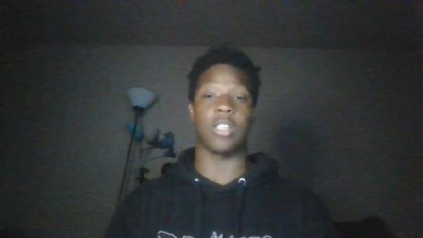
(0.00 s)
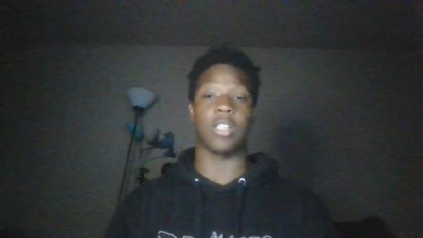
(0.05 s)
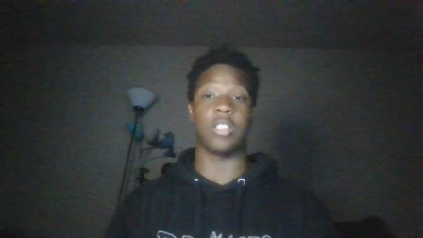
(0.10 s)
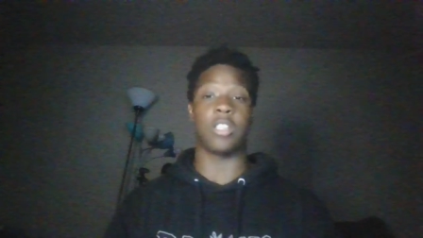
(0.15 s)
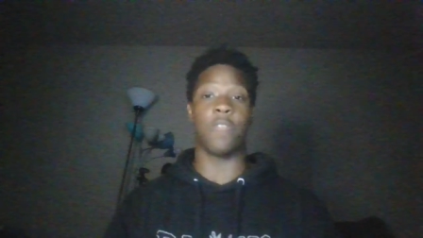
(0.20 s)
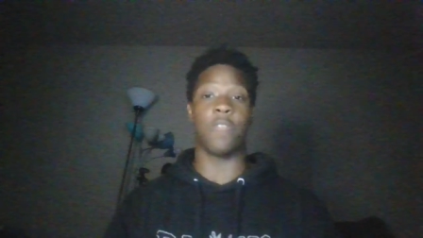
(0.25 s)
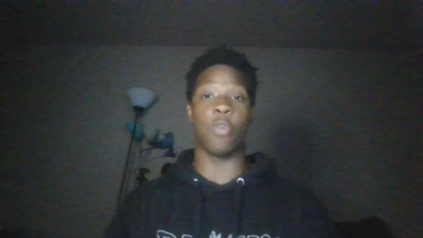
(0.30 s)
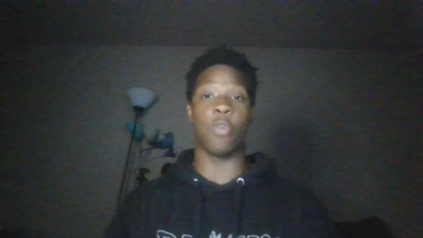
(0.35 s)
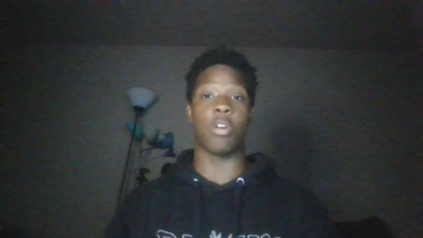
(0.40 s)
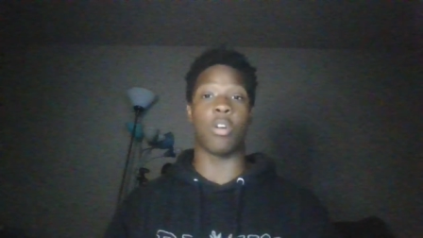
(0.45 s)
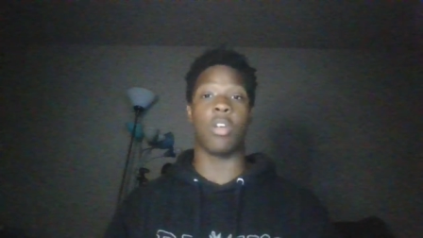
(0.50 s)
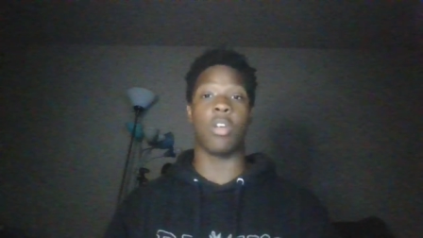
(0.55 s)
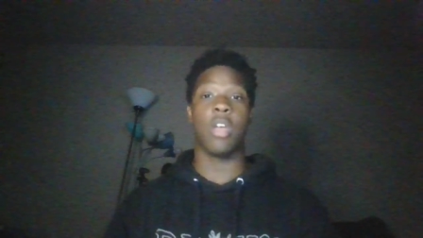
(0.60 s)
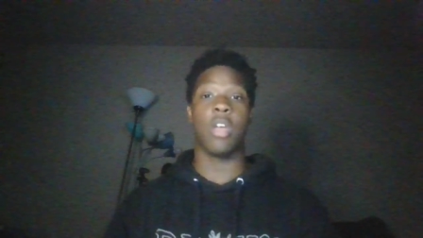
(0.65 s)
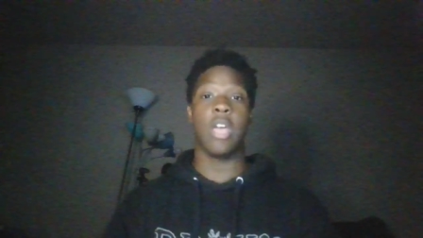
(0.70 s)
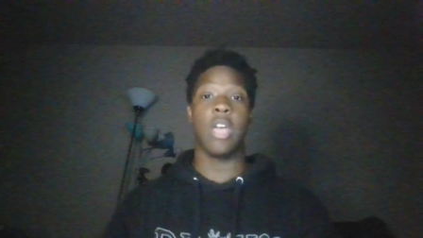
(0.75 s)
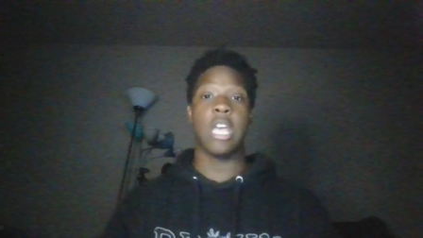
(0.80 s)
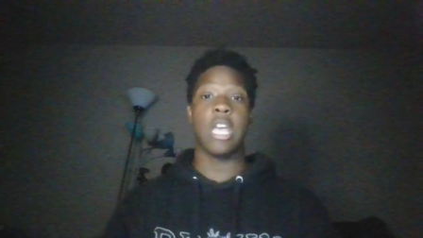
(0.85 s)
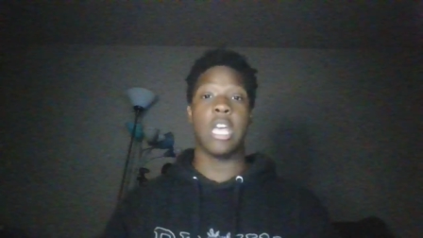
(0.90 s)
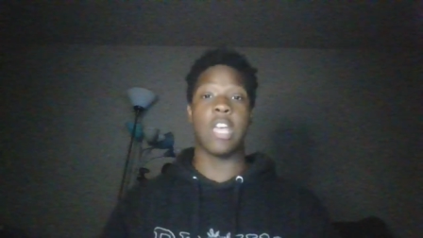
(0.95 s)
Because, therefore,
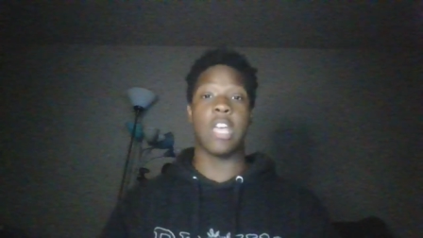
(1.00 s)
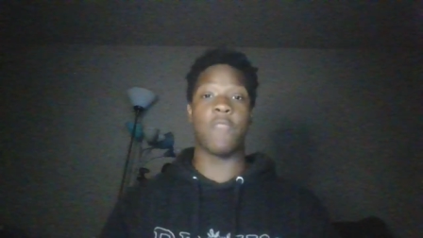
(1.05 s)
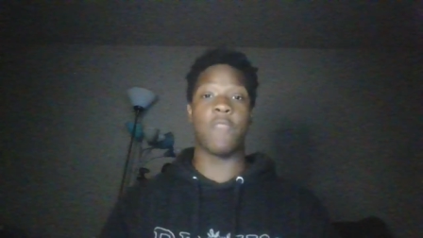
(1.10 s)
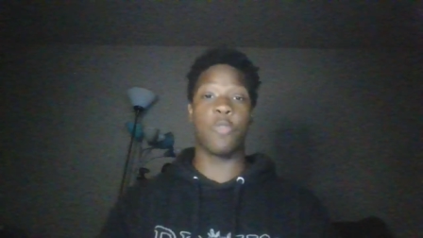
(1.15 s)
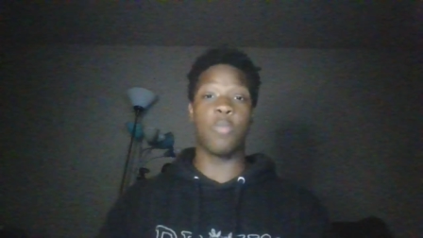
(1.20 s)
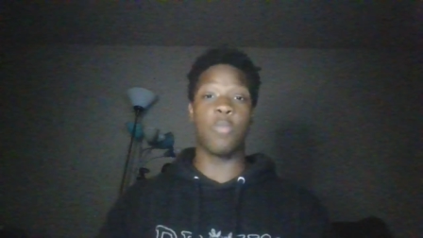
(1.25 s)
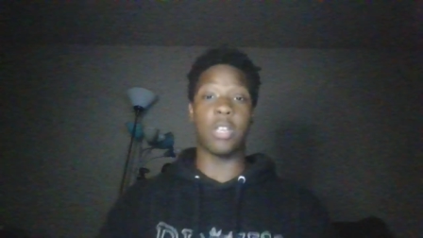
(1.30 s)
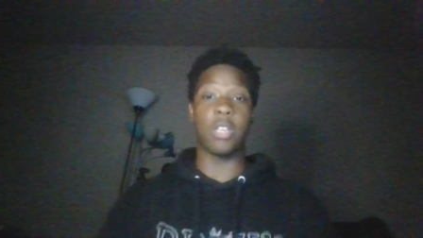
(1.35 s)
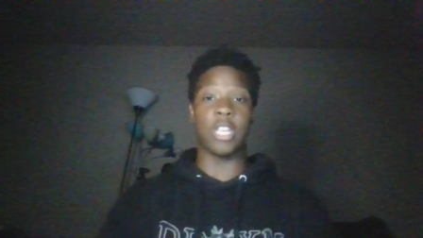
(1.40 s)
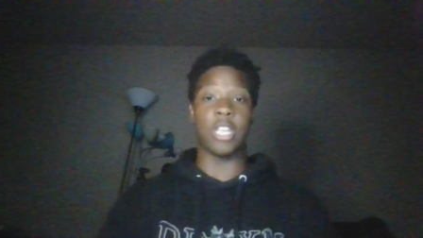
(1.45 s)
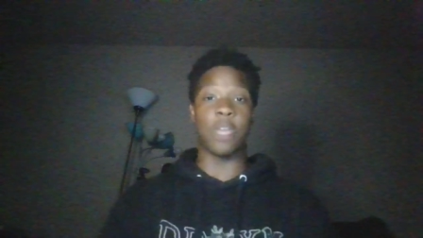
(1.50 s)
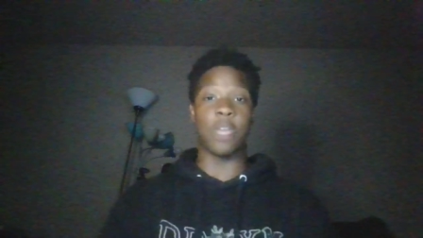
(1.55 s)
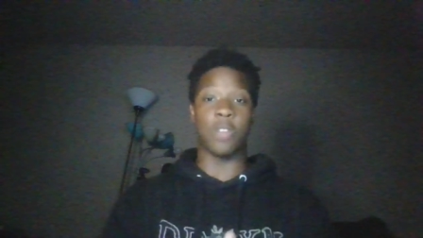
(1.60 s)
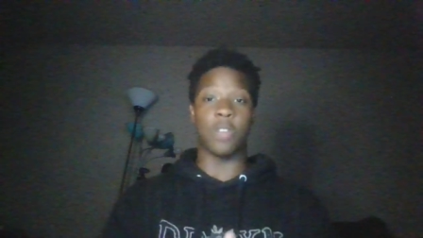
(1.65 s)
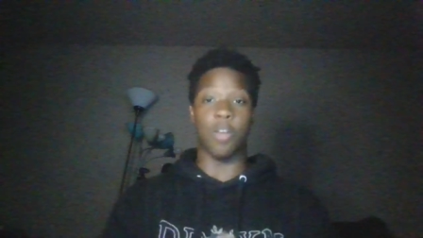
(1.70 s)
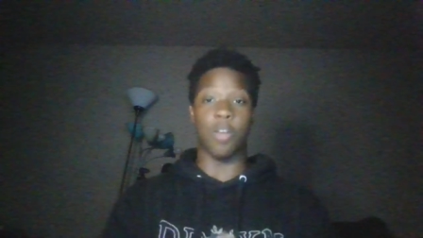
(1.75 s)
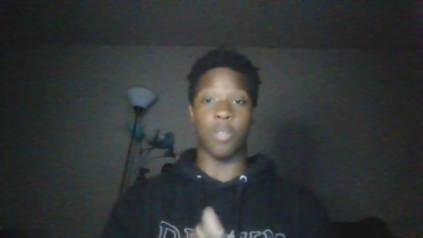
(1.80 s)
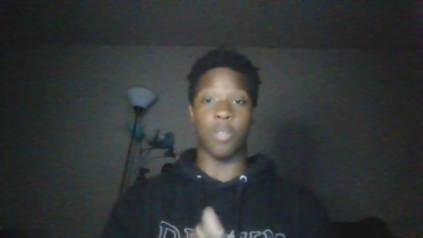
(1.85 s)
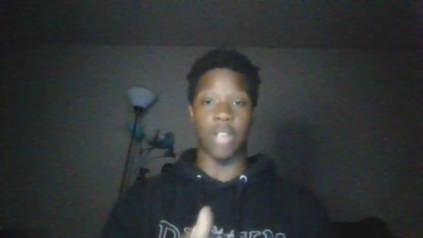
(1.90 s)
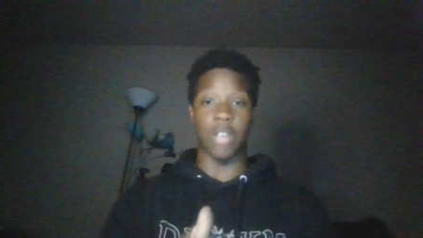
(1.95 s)
if you've been
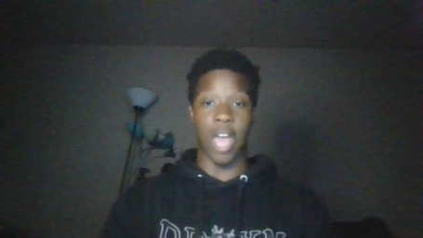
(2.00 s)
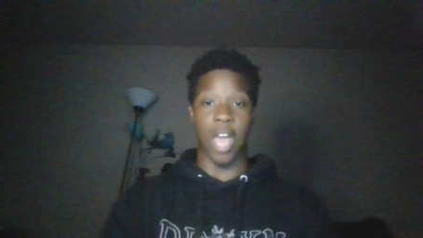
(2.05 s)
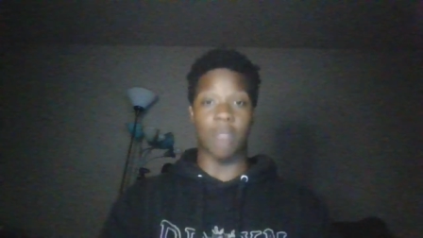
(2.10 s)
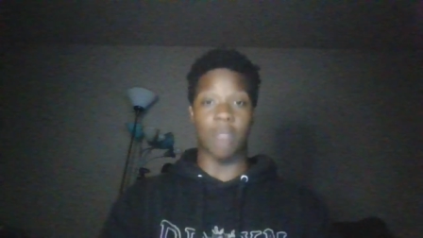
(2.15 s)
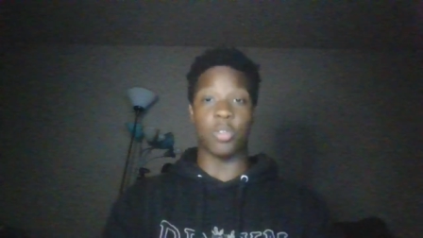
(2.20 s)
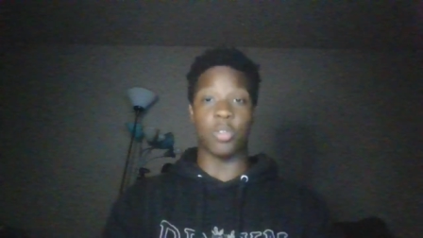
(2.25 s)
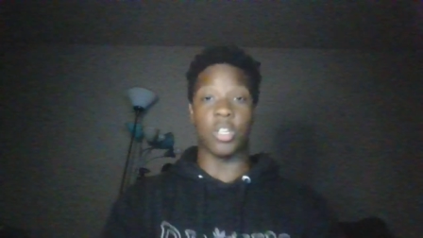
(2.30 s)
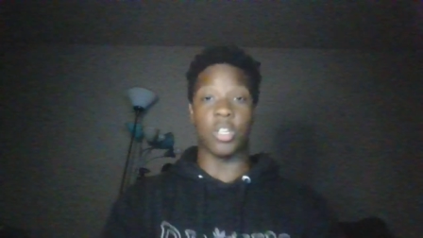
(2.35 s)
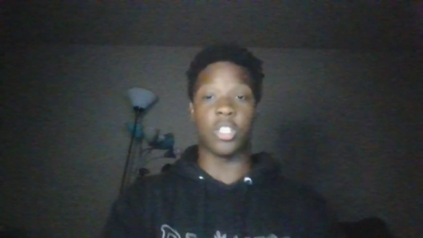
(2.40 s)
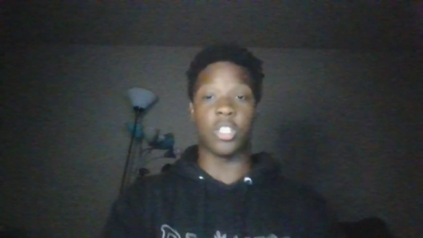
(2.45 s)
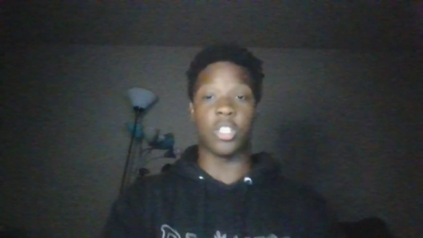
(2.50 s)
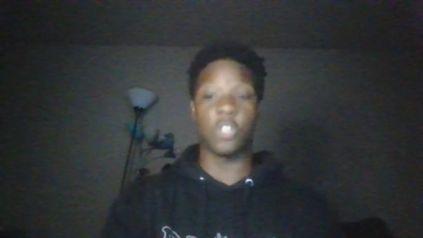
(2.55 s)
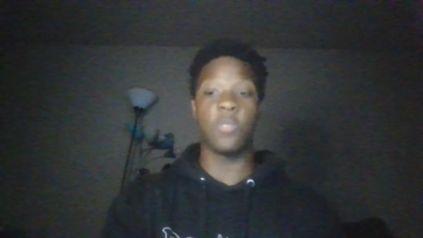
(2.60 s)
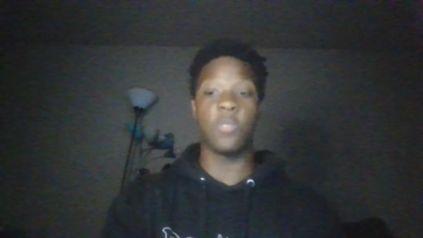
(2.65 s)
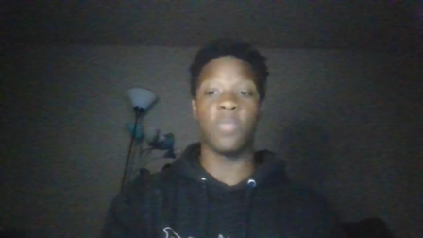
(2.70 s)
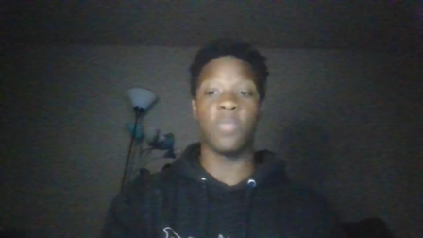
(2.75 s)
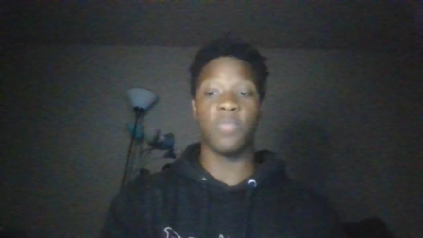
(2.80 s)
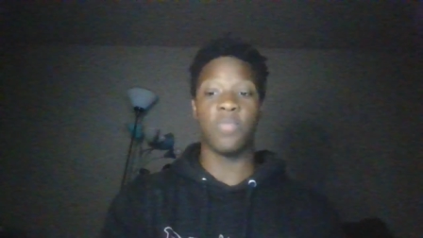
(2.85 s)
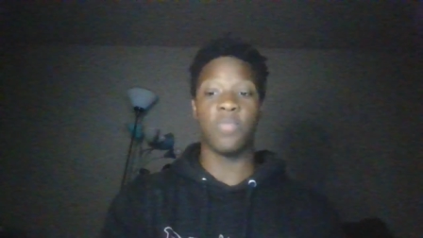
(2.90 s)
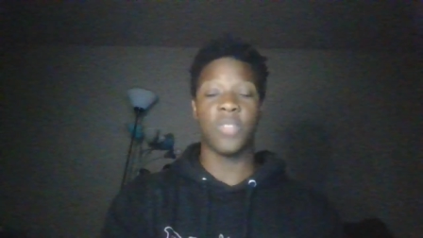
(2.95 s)
keeping up with Adam
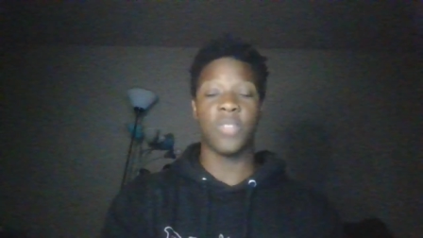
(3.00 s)
22,